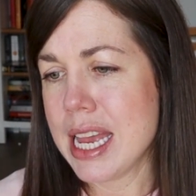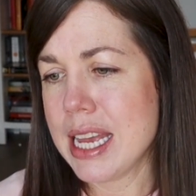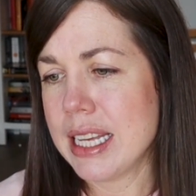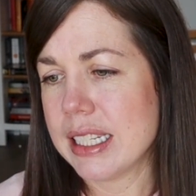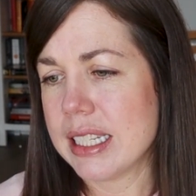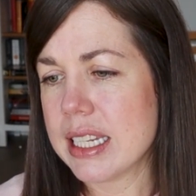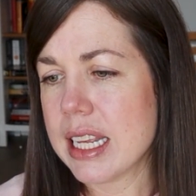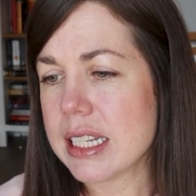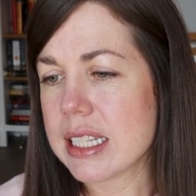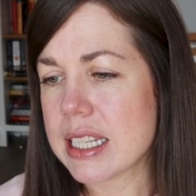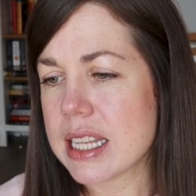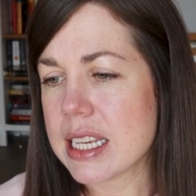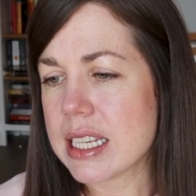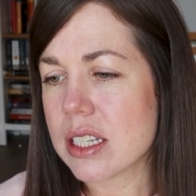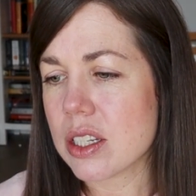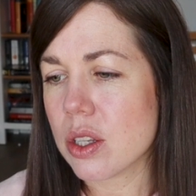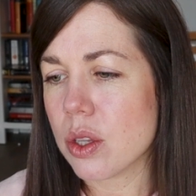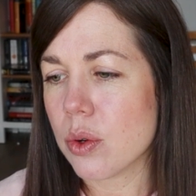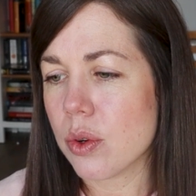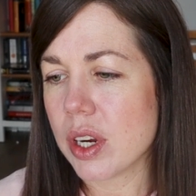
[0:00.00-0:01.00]
It says
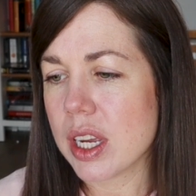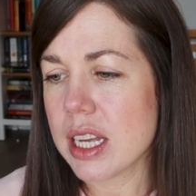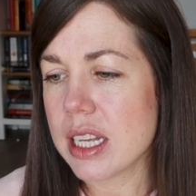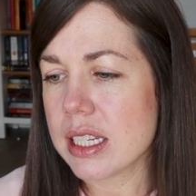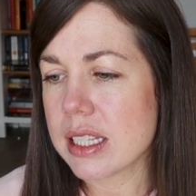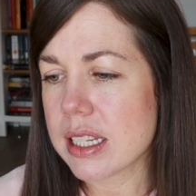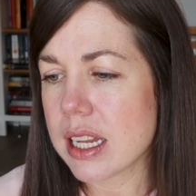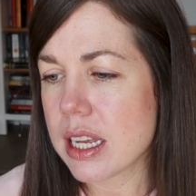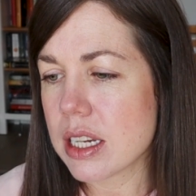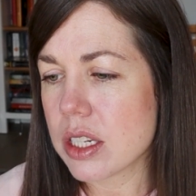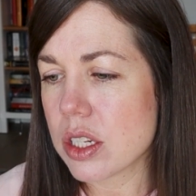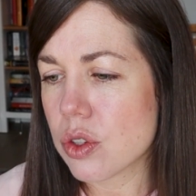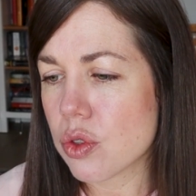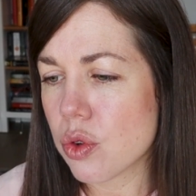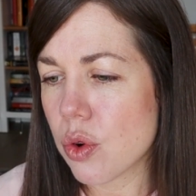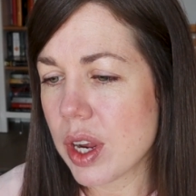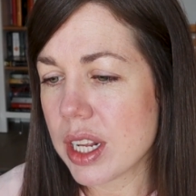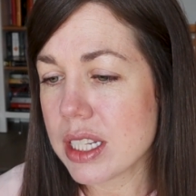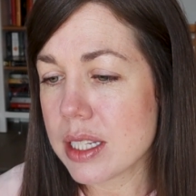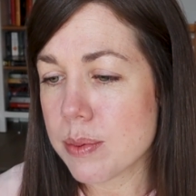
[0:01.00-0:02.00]
this glorious
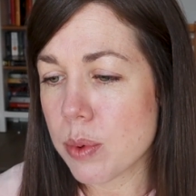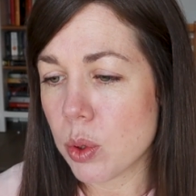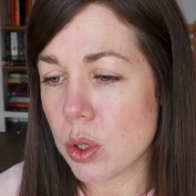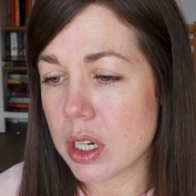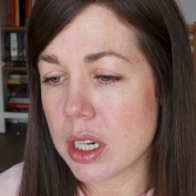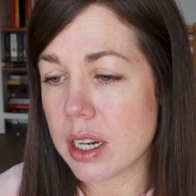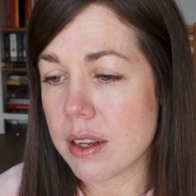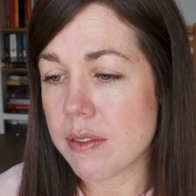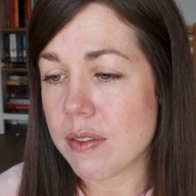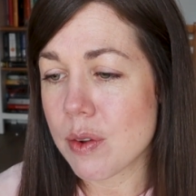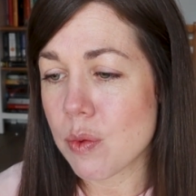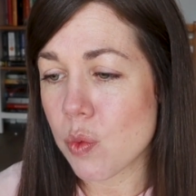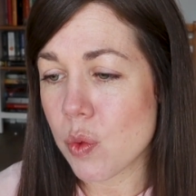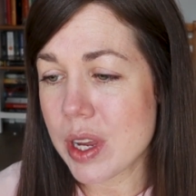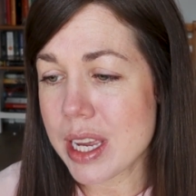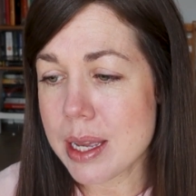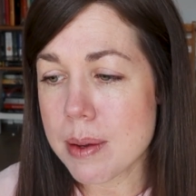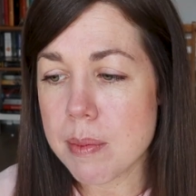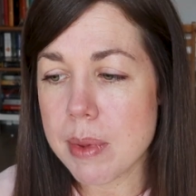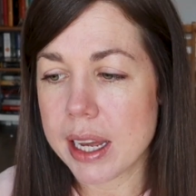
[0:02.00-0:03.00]
transportative
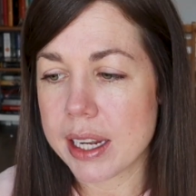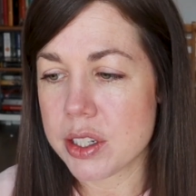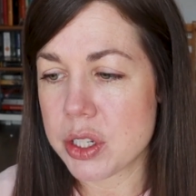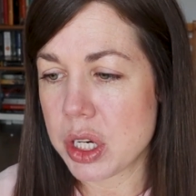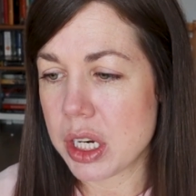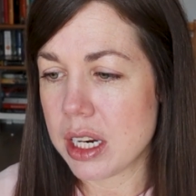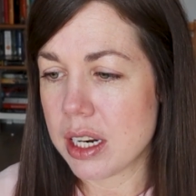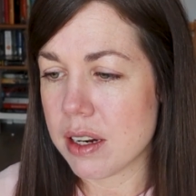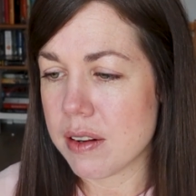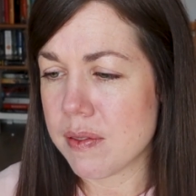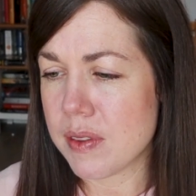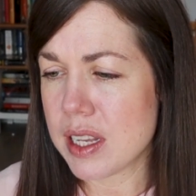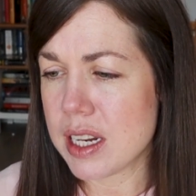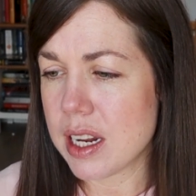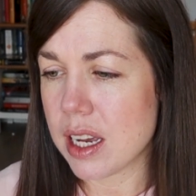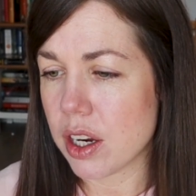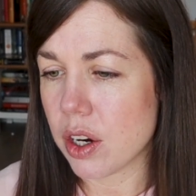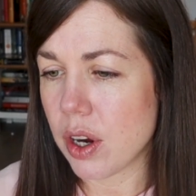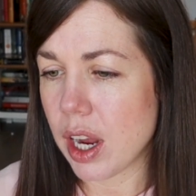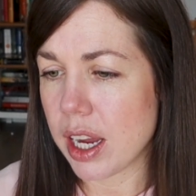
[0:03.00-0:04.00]
reimagining of the
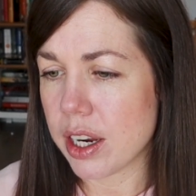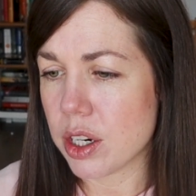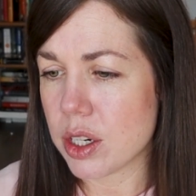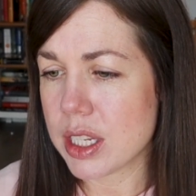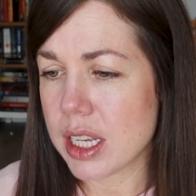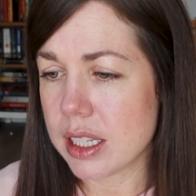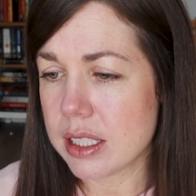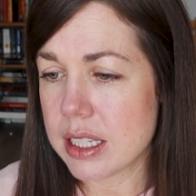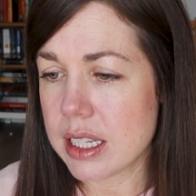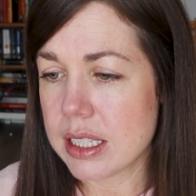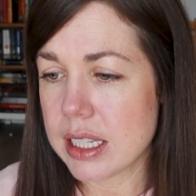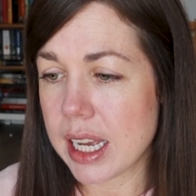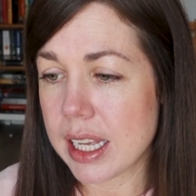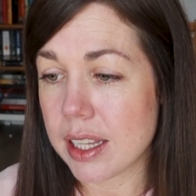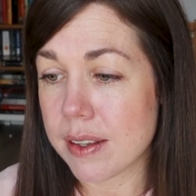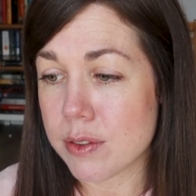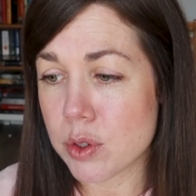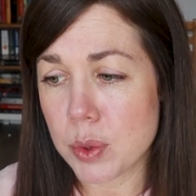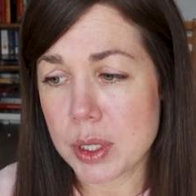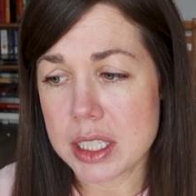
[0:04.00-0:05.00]
Nutcracker tells a
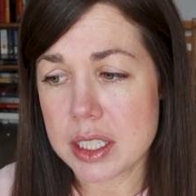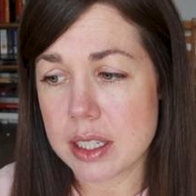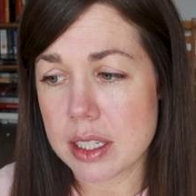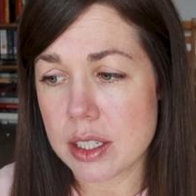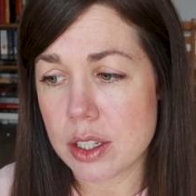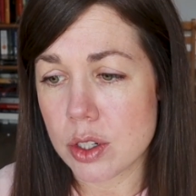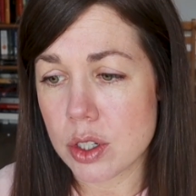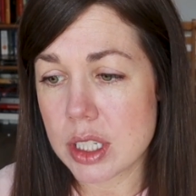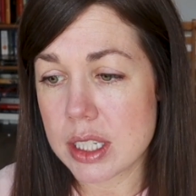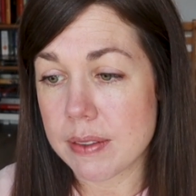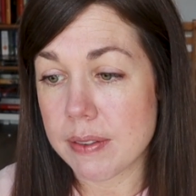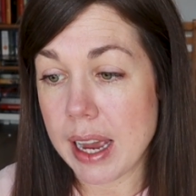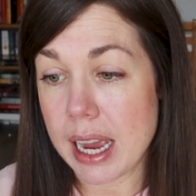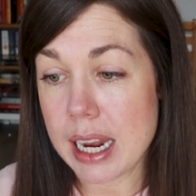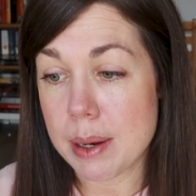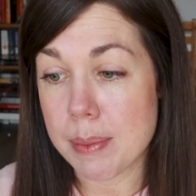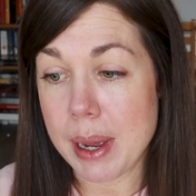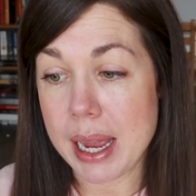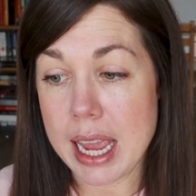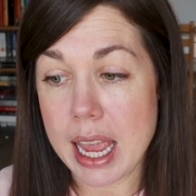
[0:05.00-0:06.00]
tale of twin sisters
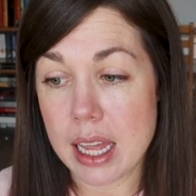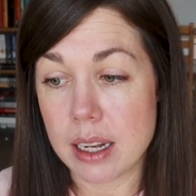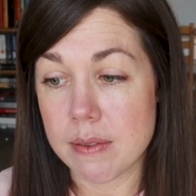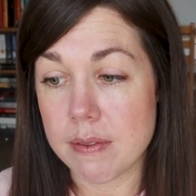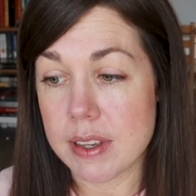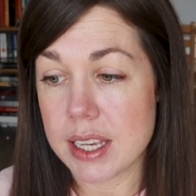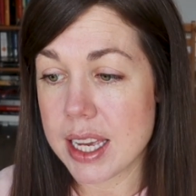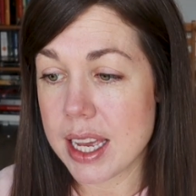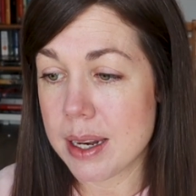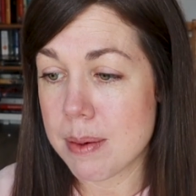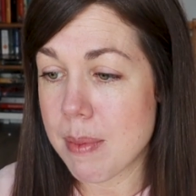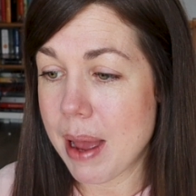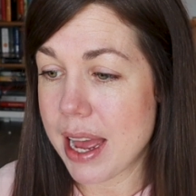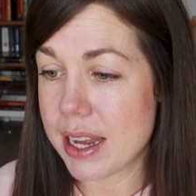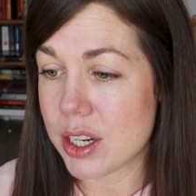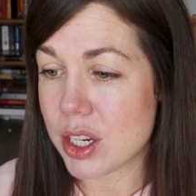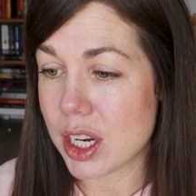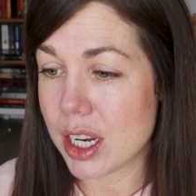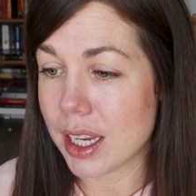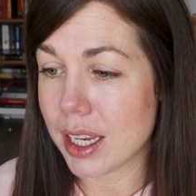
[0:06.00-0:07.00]
divided by envy and
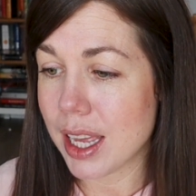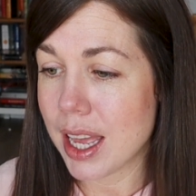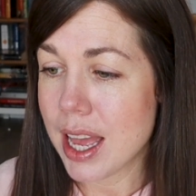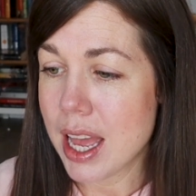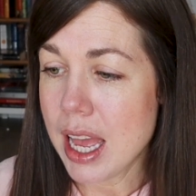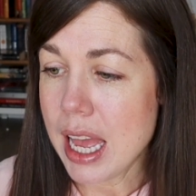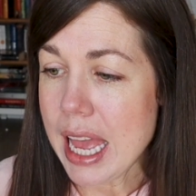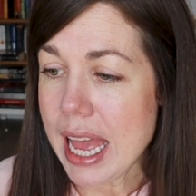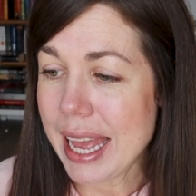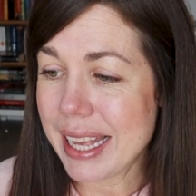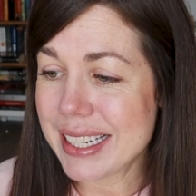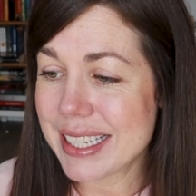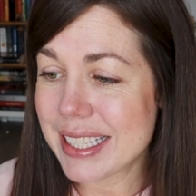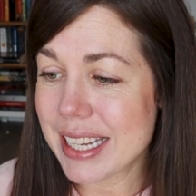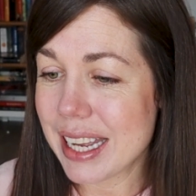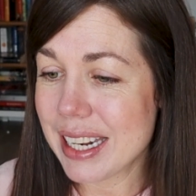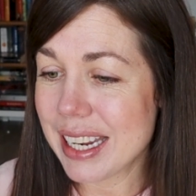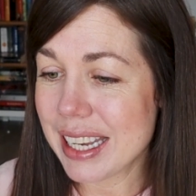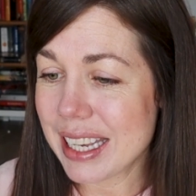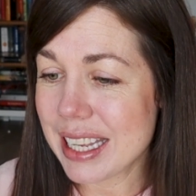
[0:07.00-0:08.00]
magic and
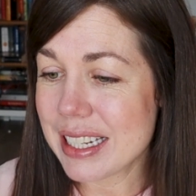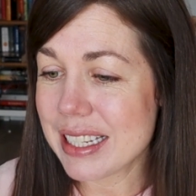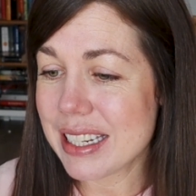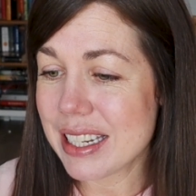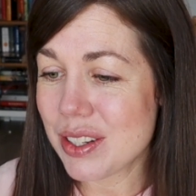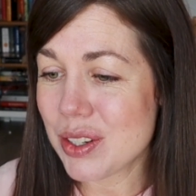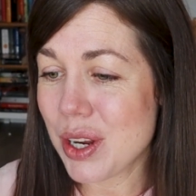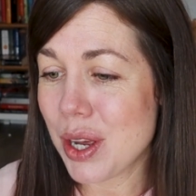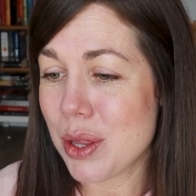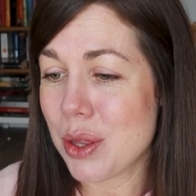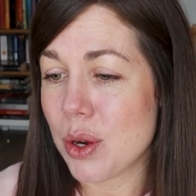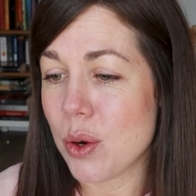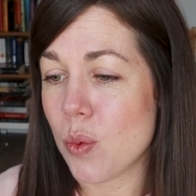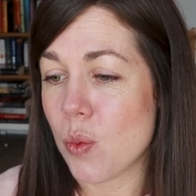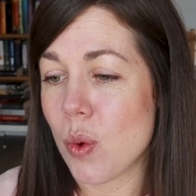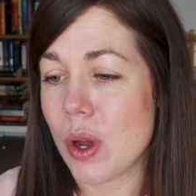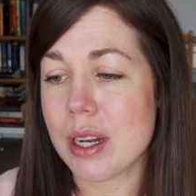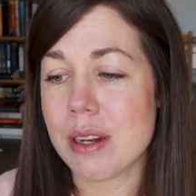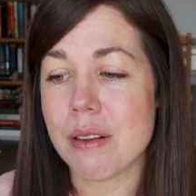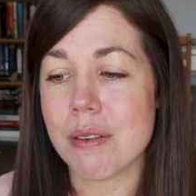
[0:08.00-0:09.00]
set against each other
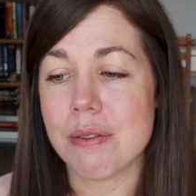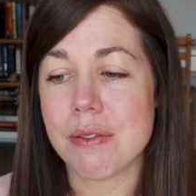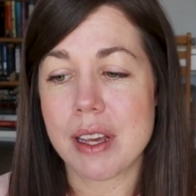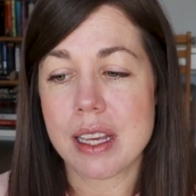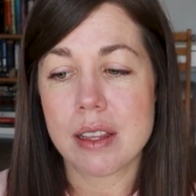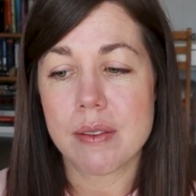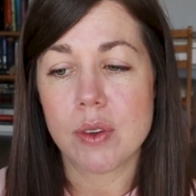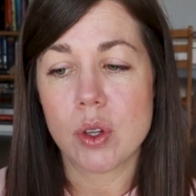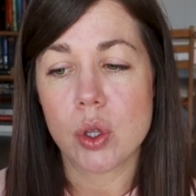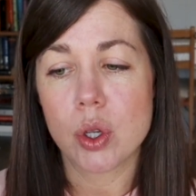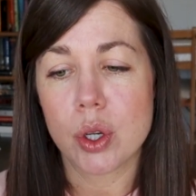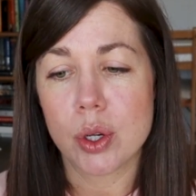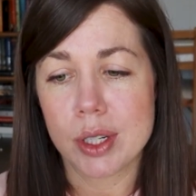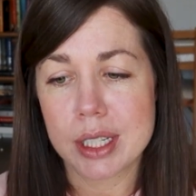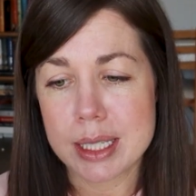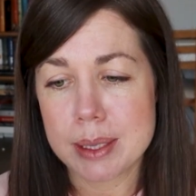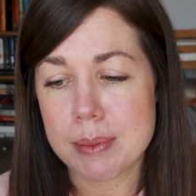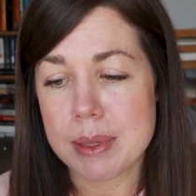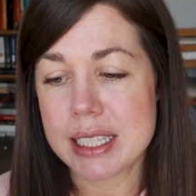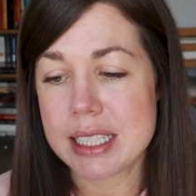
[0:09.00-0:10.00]
one faithful
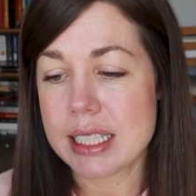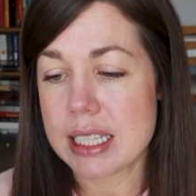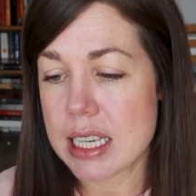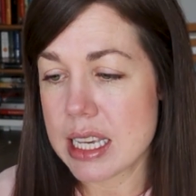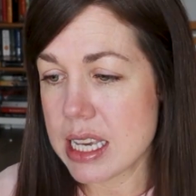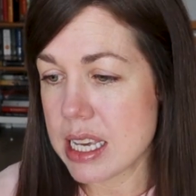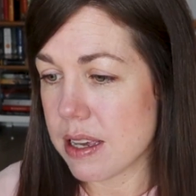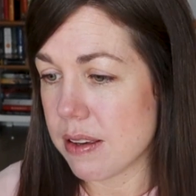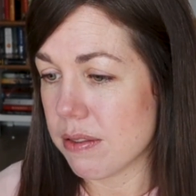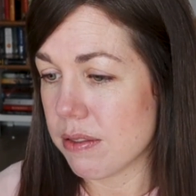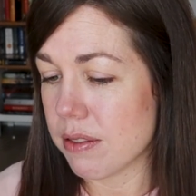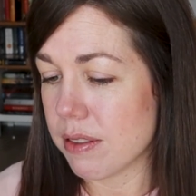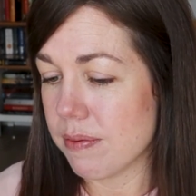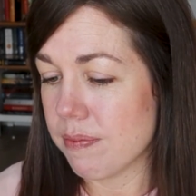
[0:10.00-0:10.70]
Christmas Eve.